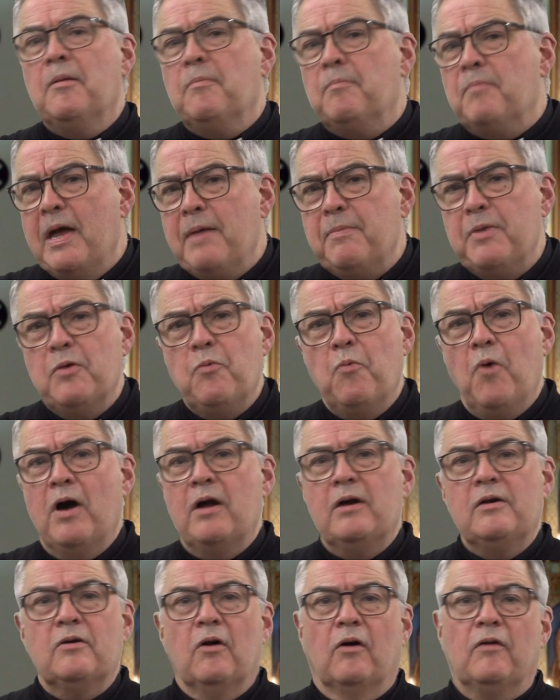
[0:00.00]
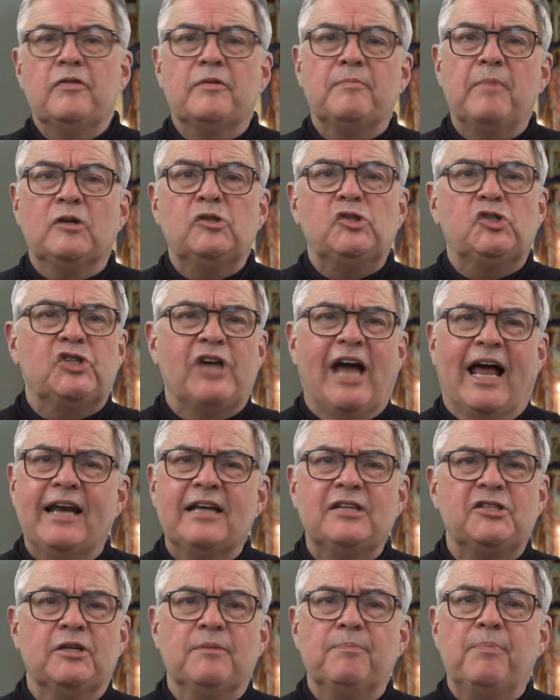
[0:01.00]
Maybe one of the most
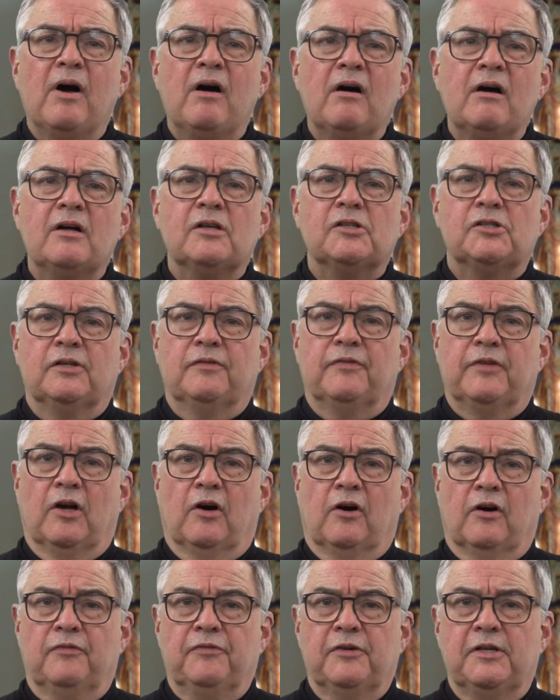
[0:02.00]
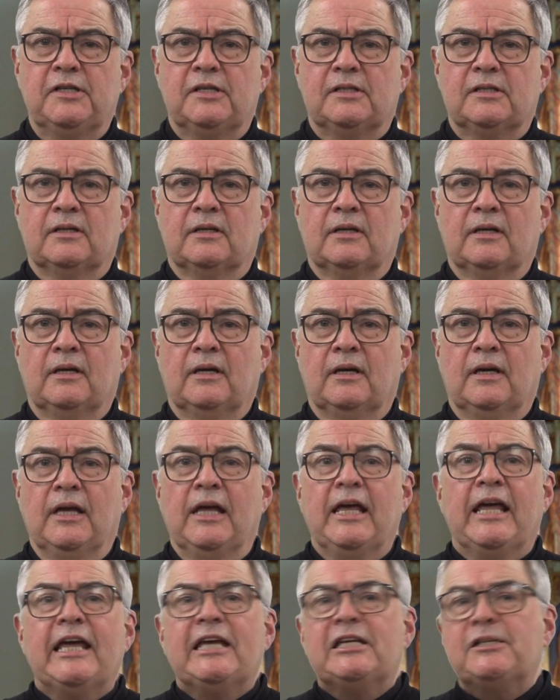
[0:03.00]
challenging parts of the office,
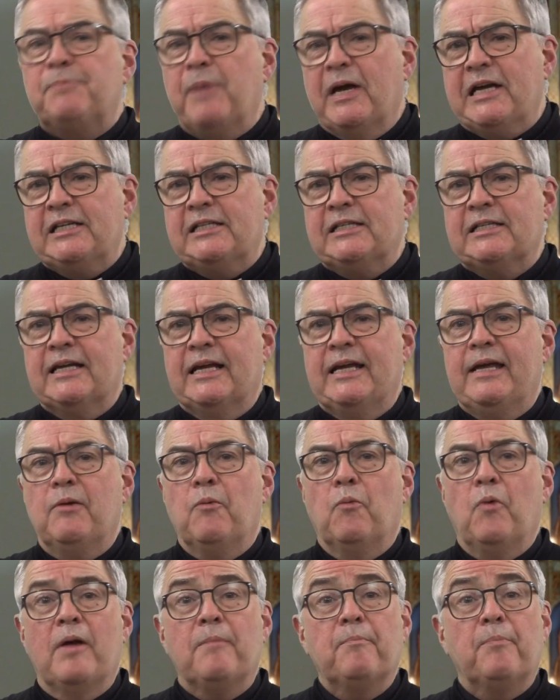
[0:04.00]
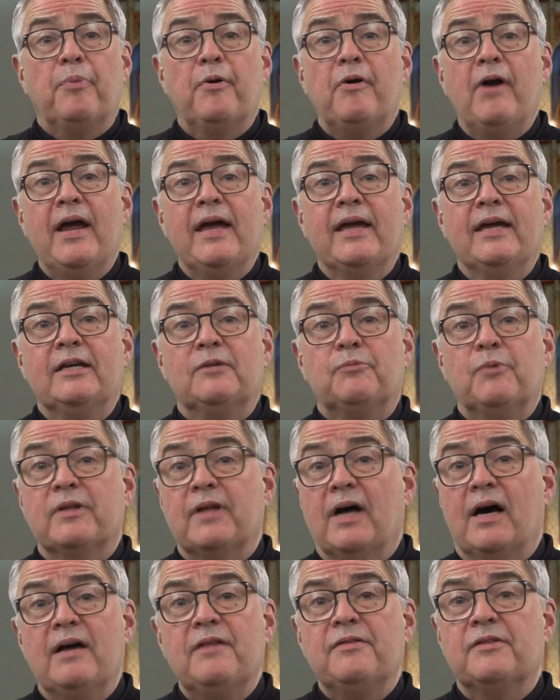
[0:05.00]
especially when prayed
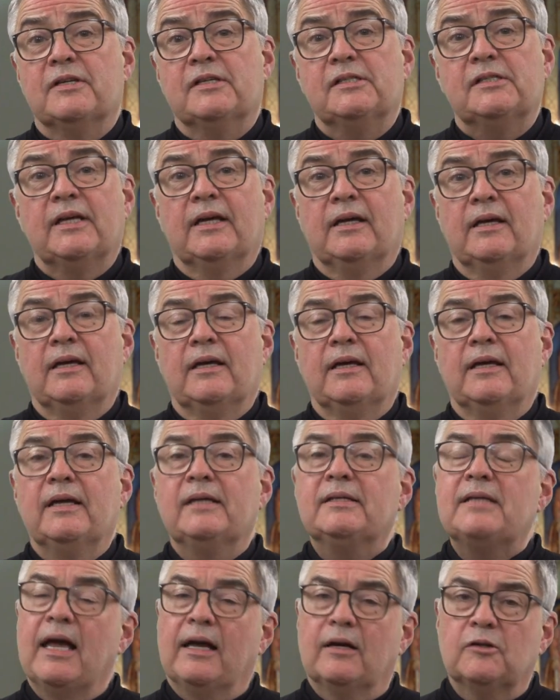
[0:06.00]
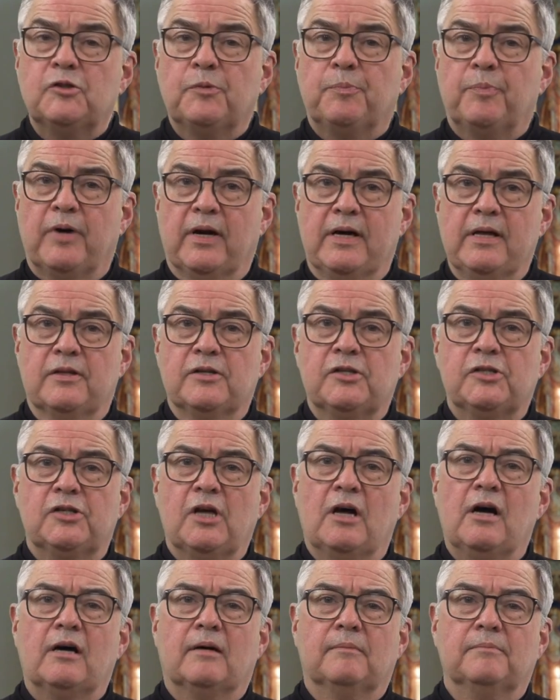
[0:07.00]
with others, is how to pray the
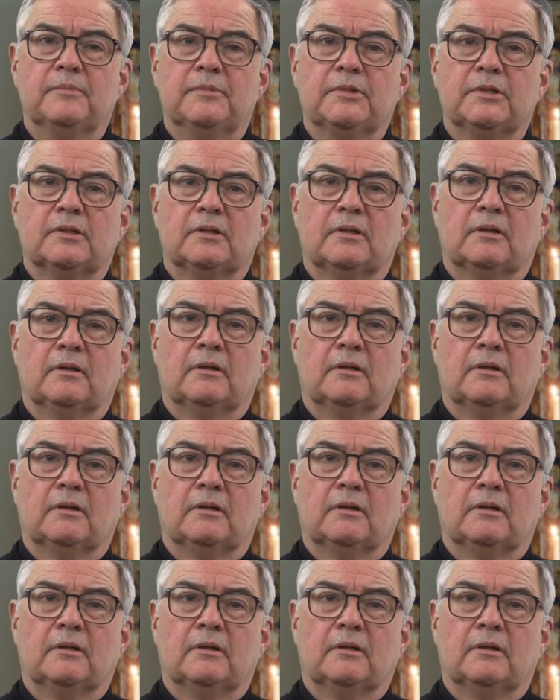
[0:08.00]
Psalms.